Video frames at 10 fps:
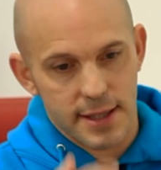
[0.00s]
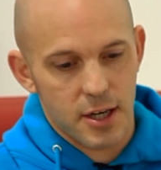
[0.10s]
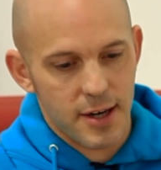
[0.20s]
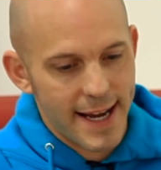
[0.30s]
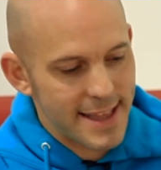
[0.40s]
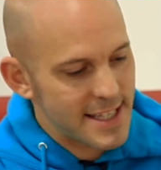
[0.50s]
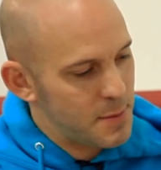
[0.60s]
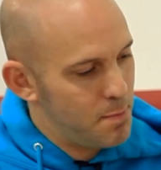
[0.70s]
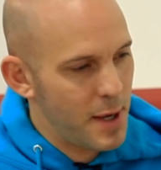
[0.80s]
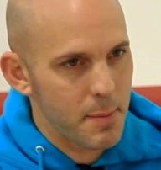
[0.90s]
later, I get this
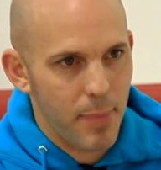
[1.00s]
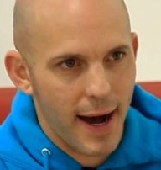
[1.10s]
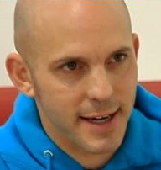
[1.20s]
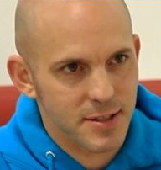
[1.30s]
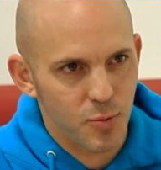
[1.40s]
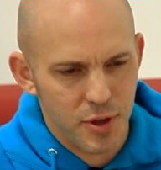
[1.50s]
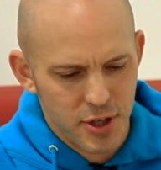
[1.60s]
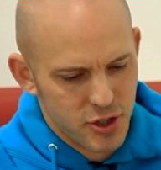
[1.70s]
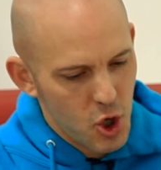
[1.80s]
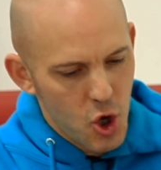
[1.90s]
big box with
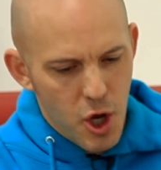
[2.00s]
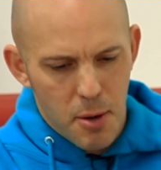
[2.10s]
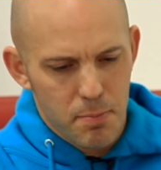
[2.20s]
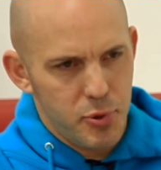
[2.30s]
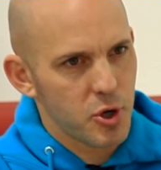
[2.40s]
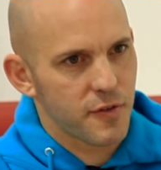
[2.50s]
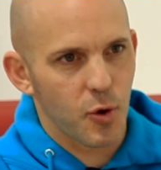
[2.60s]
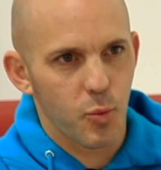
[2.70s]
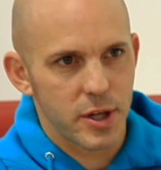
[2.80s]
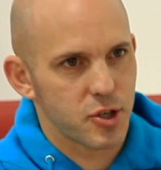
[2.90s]
this
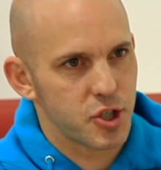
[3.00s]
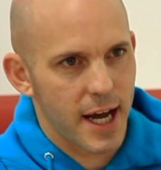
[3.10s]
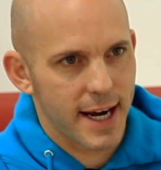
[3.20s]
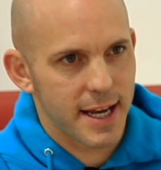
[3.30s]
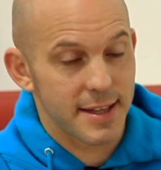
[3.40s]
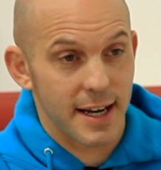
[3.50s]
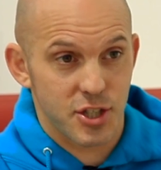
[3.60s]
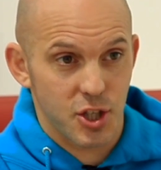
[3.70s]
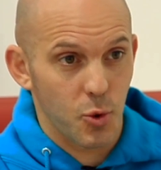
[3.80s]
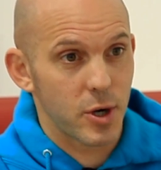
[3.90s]
beautiful winter jacket that I
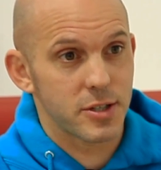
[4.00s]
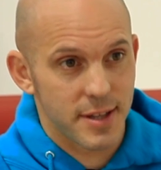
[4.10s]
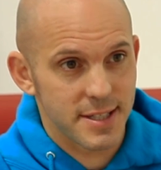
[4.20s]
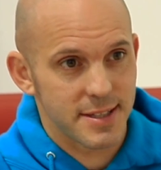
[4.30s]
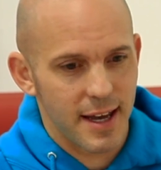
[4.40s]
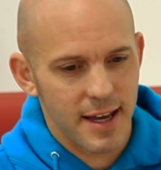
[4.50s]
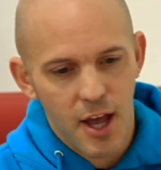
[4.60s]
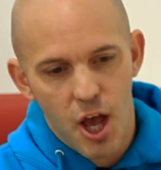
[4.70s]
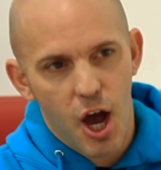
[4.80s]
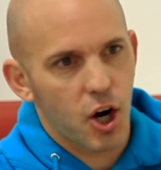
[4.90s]
still wear to this day,
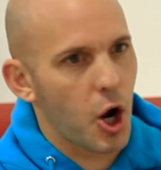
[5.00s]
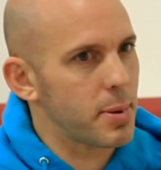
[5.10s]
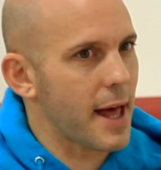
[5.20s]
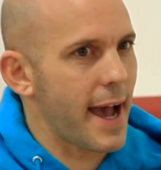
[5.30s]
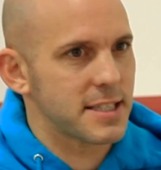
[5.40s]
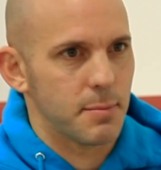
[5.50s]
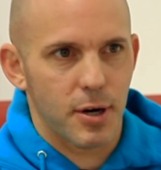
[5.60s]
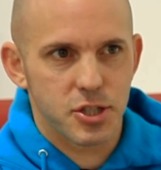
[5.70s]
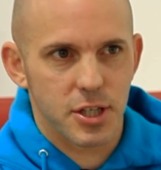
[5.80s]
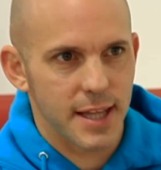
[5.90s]
a couple of hats, a
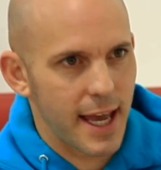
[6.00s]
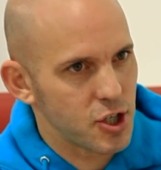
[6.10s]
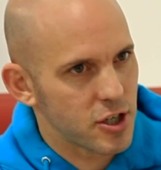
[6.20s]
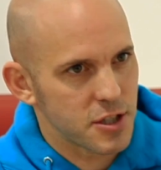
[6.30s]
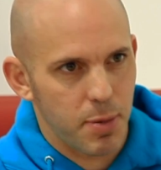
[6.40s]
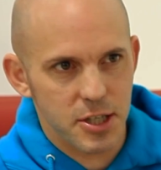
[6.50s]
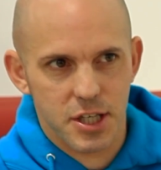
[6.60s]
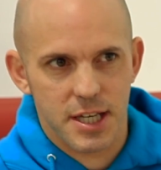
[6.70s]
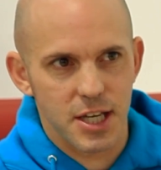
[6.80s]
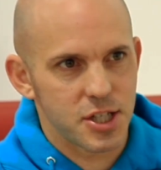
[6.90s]
bunch of lanyards, a bunch
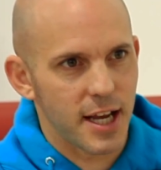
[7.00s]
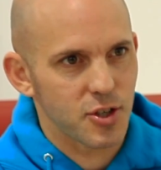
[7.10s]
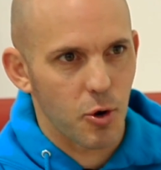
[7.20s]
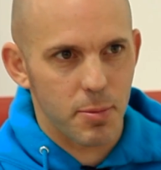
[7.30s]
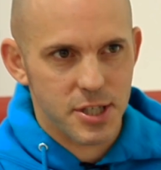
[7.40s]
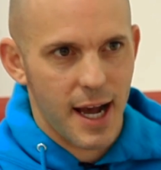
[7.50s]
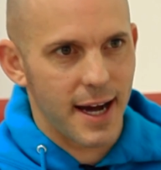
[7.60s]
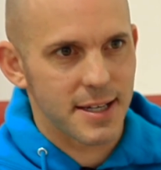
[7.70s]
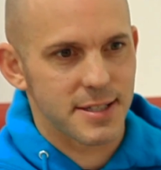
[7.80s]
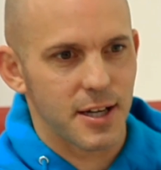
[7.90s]
of keychains, a whole bunch of
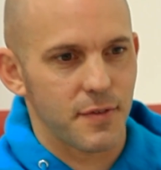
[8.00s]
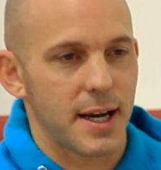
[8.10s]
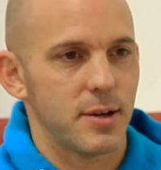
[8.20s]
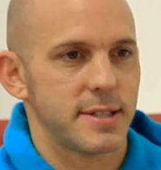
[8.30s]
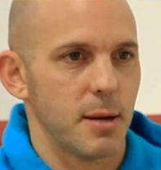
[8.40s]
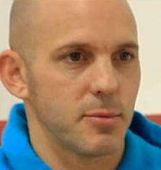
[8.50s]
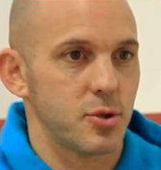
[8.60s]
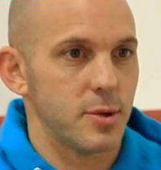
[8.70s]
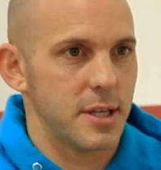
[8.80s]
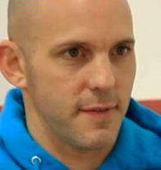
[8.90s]
Honda stuff that I was able
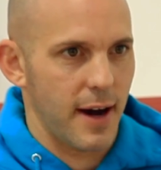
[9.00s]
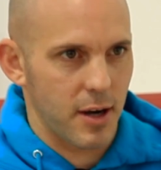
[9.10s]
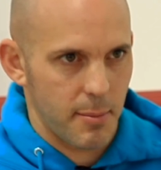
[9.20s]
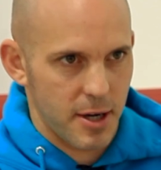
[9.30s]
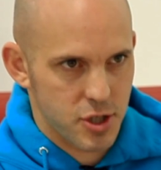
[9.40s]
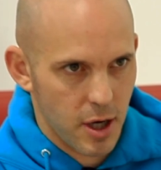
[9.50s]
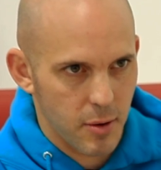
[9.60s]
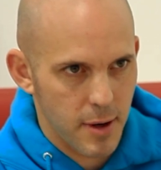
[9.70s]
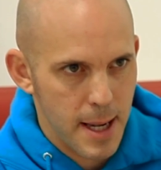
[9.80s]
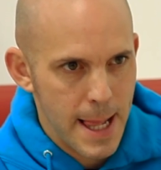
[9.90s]
to give out on my show.